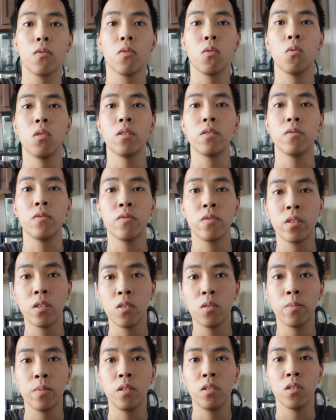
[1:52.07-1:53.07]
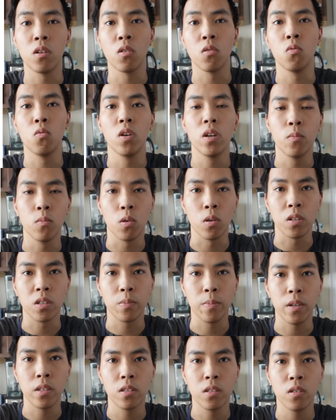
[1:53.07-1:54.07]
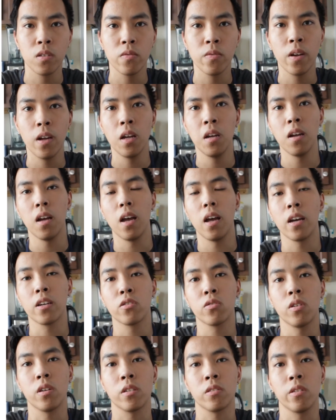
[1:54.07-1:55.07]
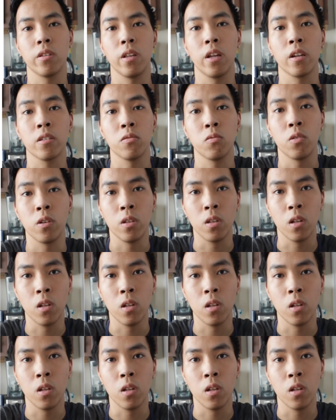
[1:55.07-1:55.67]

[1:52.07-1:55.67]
For one, vanilla beans are way more expensive, extracts last way